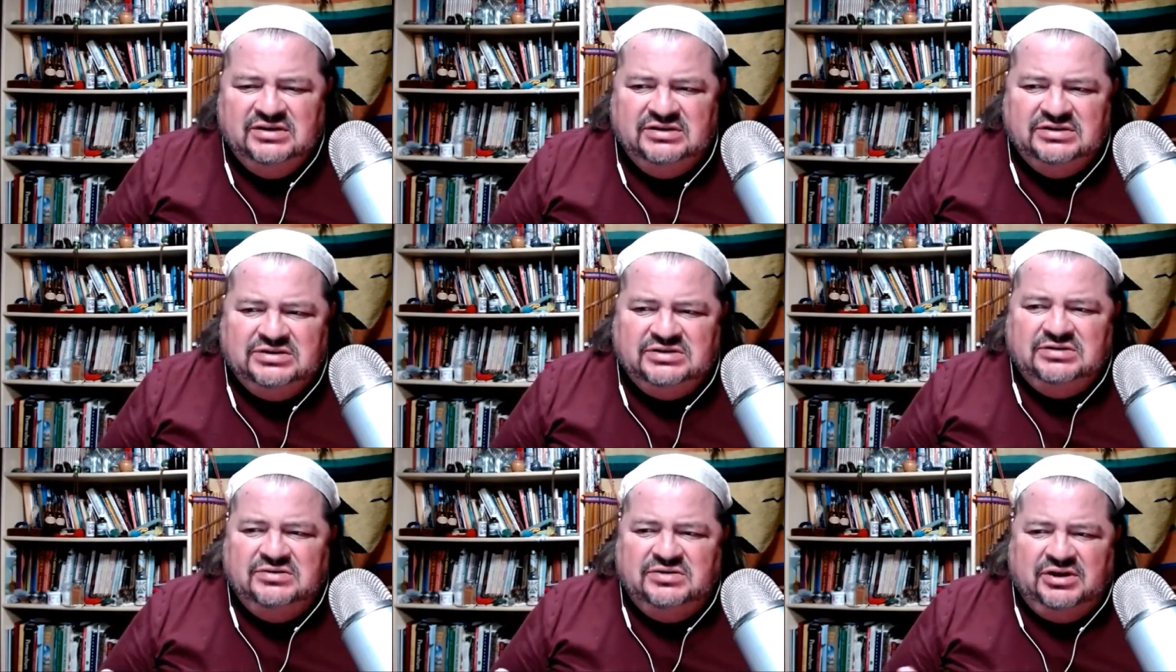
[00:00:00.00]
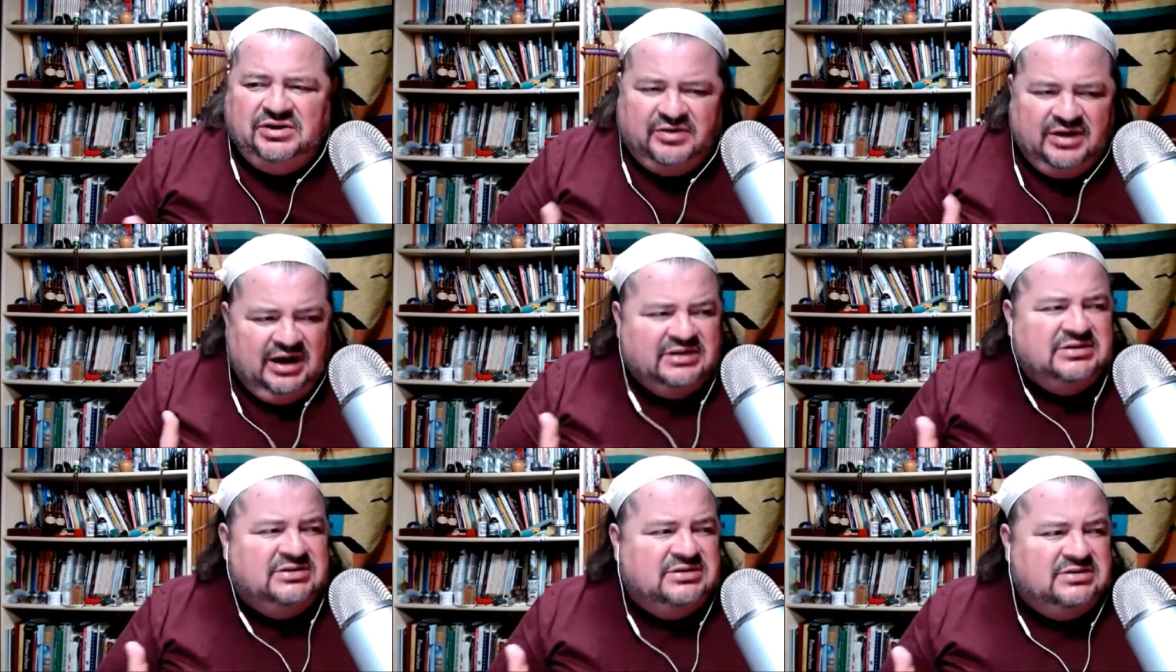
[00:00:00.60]
to
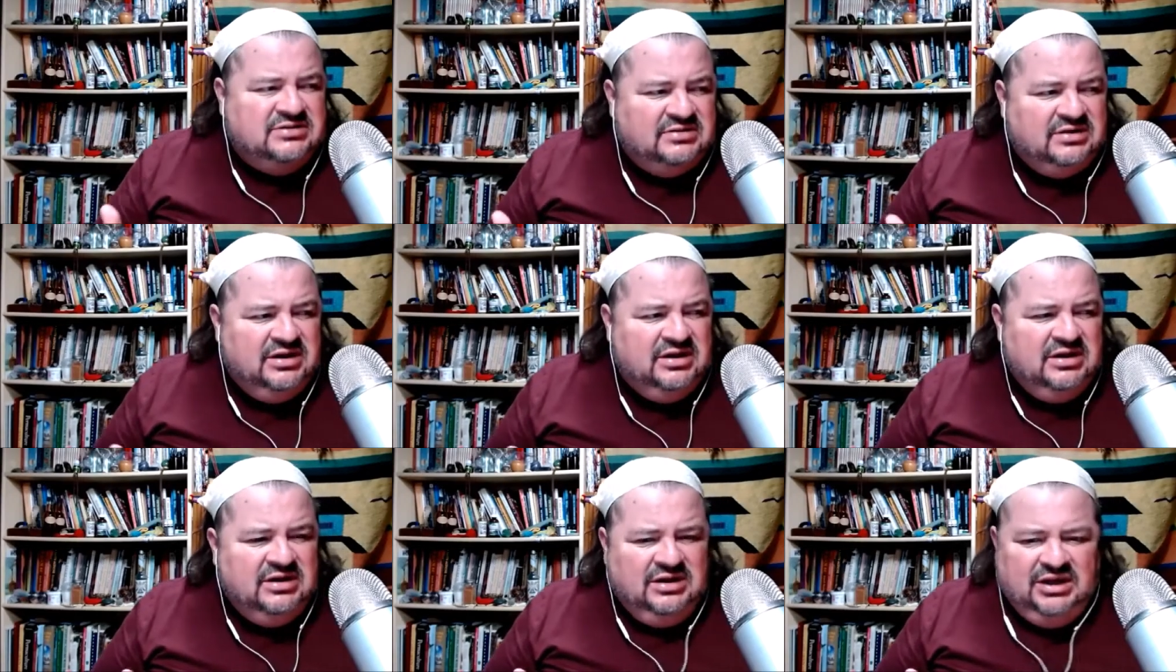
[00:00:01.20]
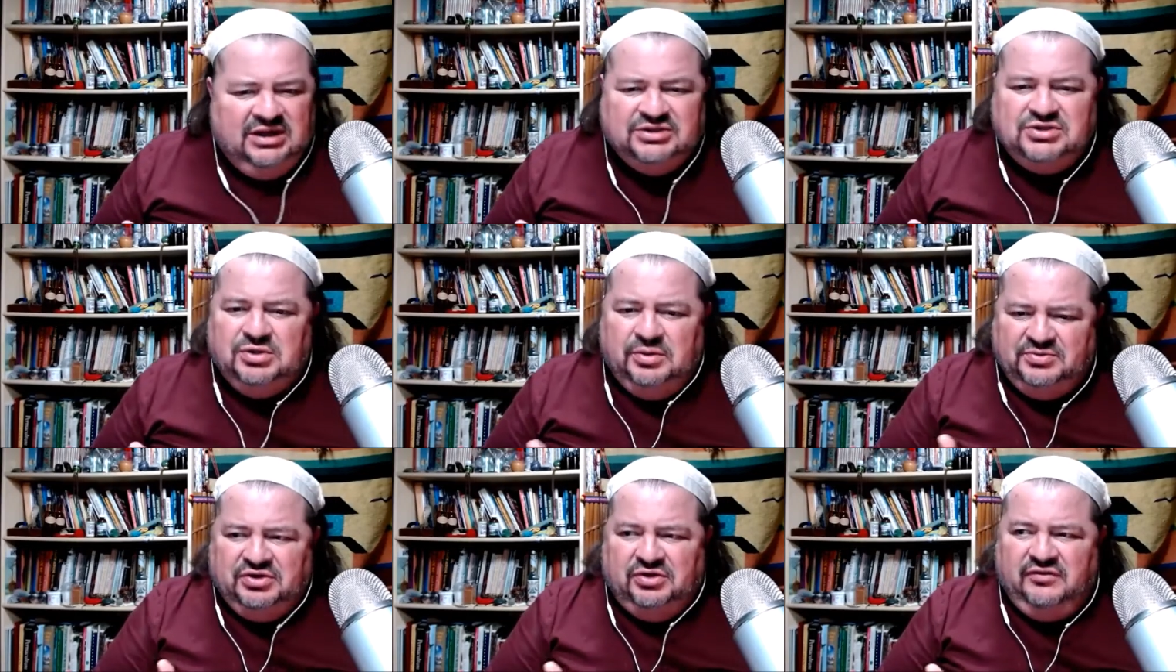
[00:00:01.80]
interact and to
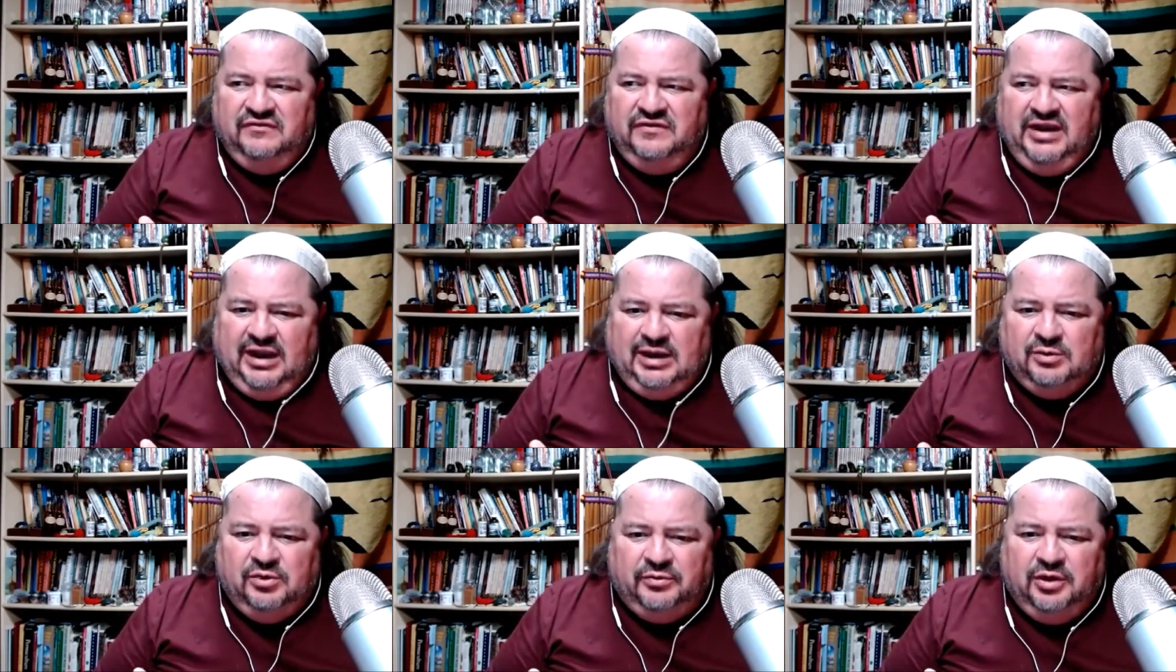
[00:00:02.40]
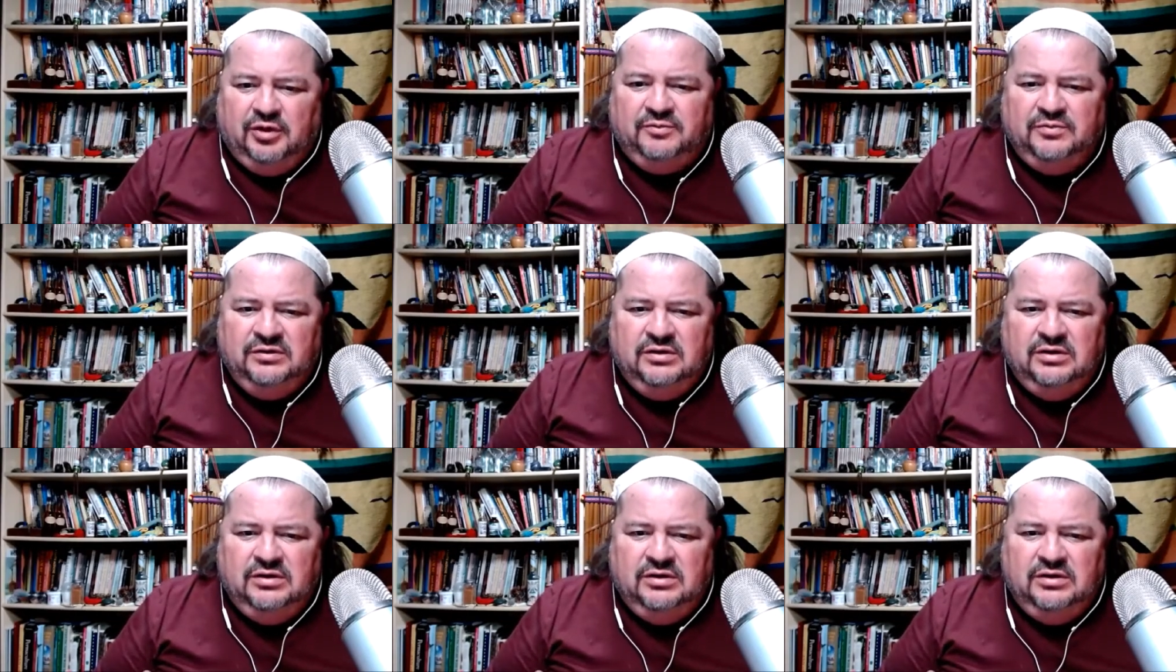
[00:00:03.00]
observe the animal realm,